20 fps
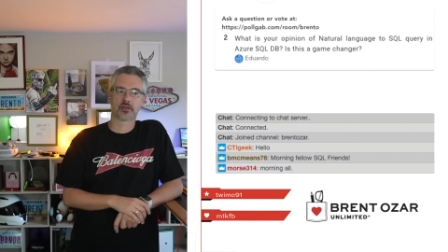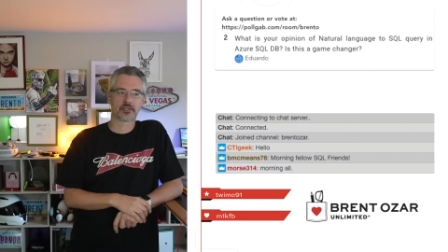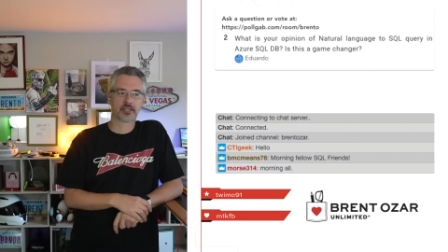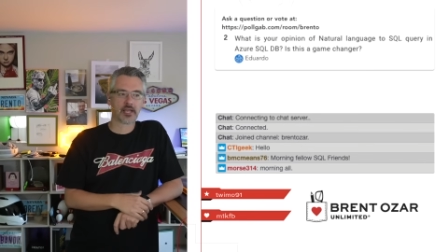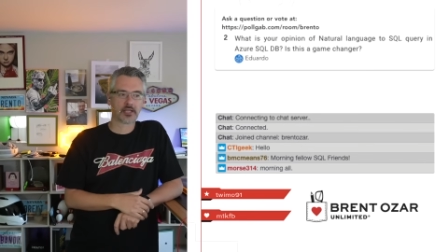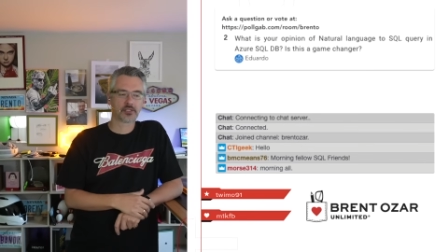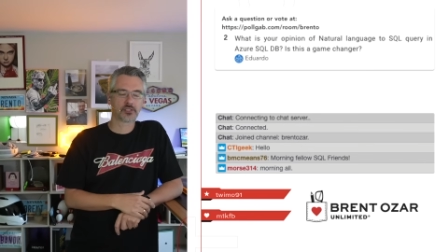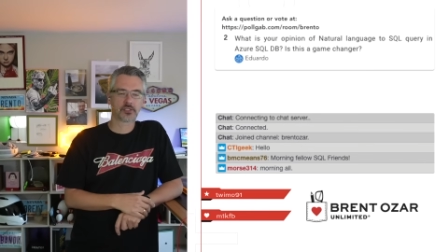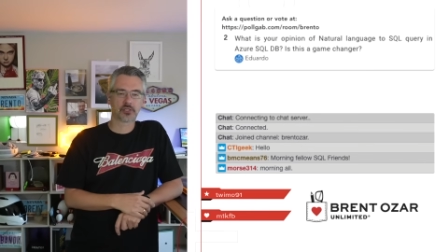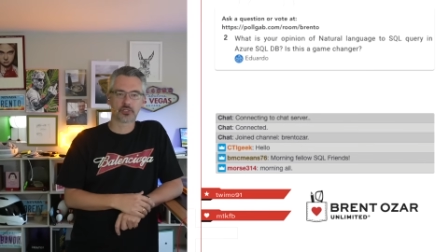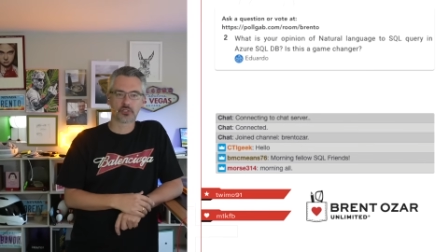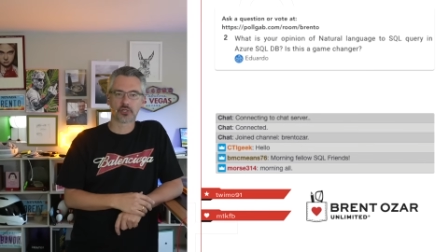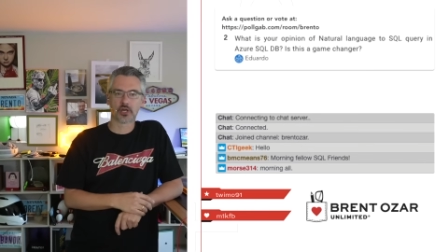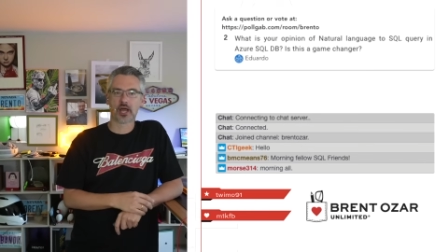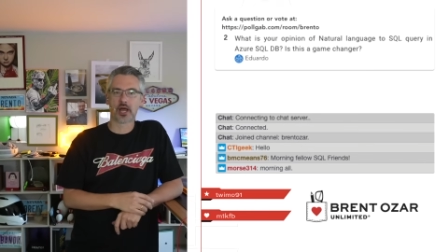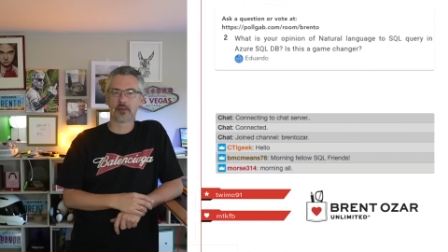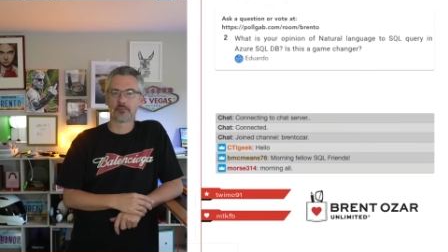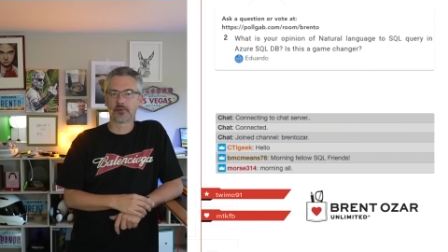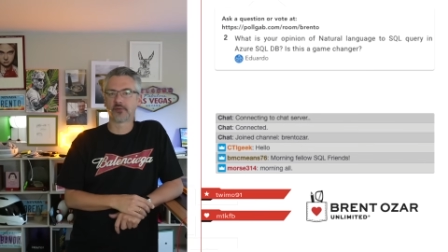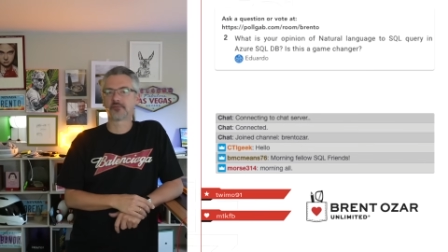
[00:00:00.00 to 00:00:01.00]
And that's the
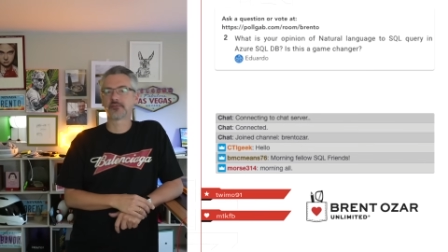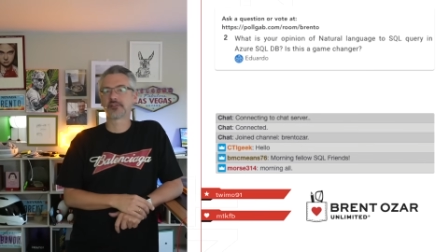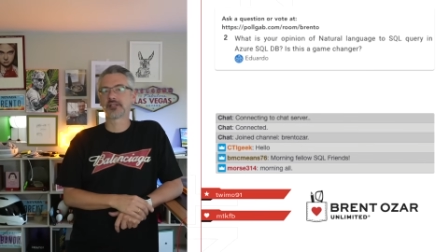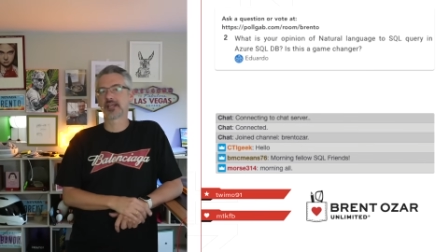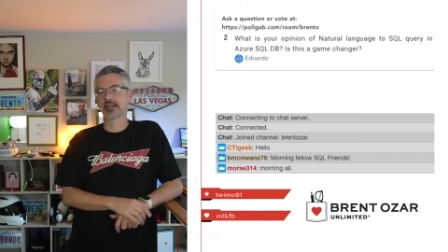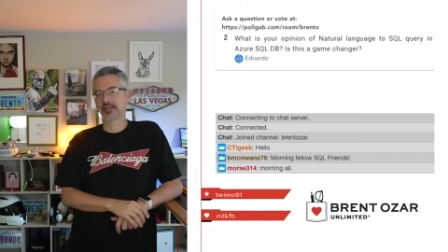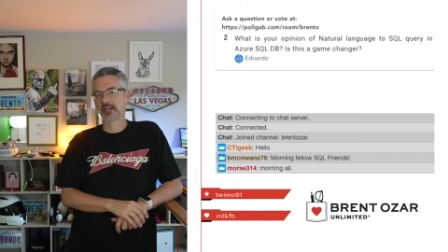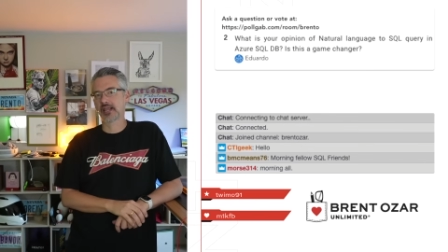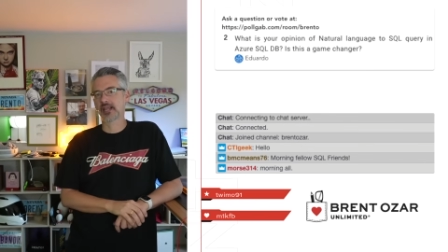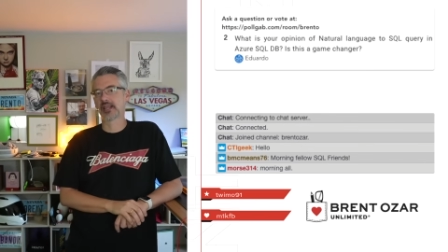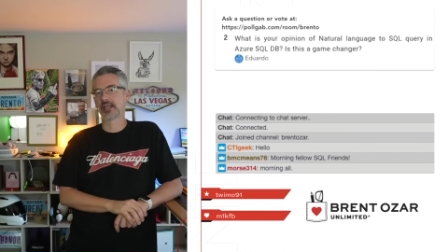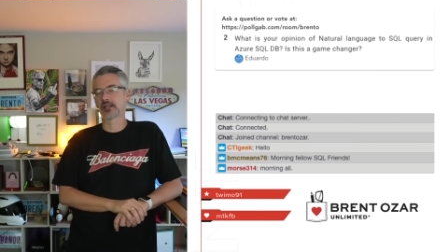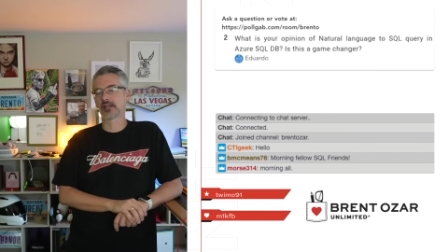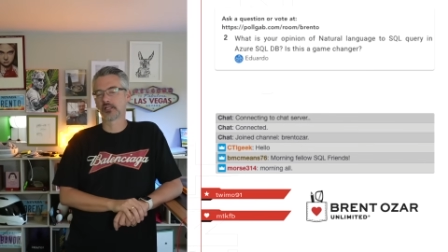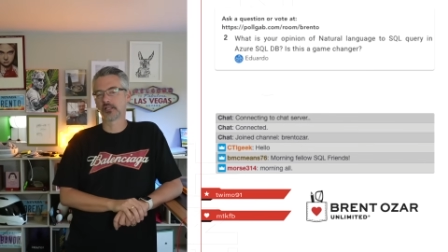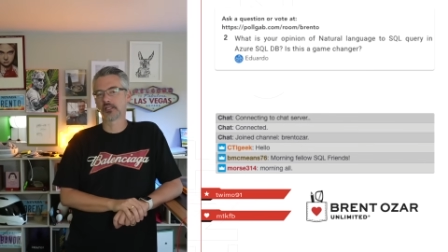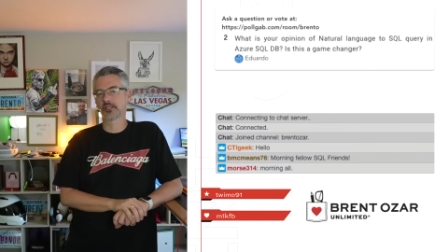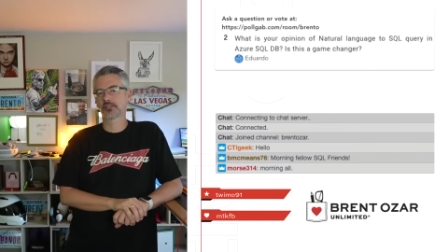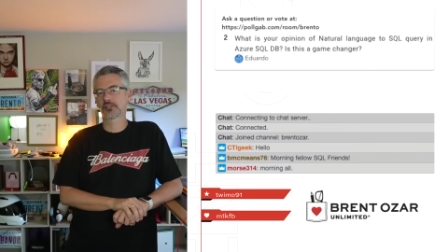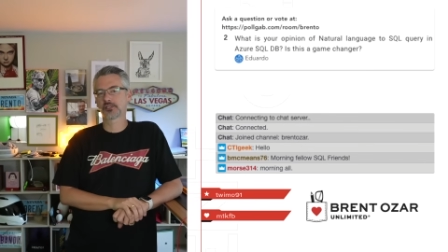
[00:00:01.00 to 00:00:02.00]
job of data
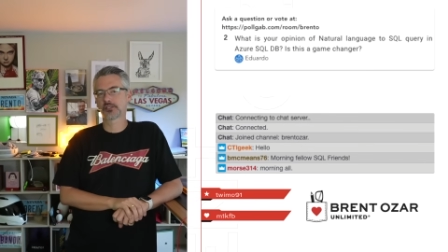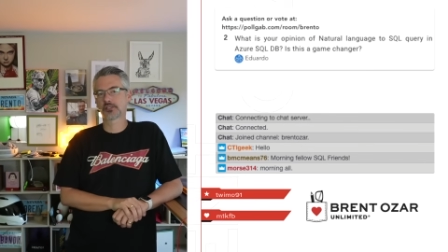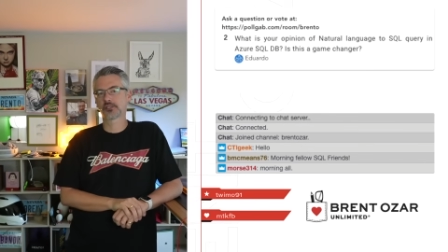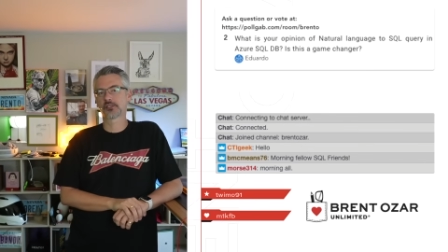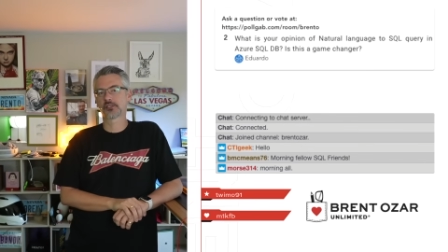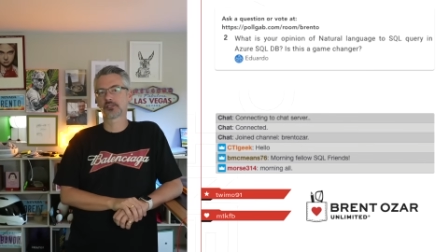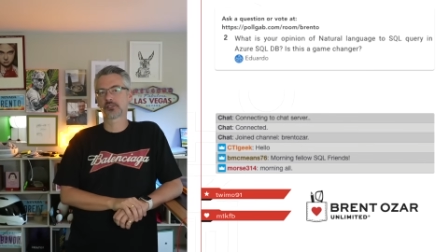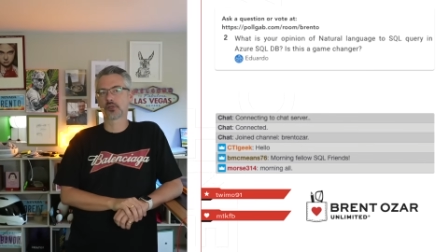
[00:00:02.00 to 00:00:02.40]
analysts.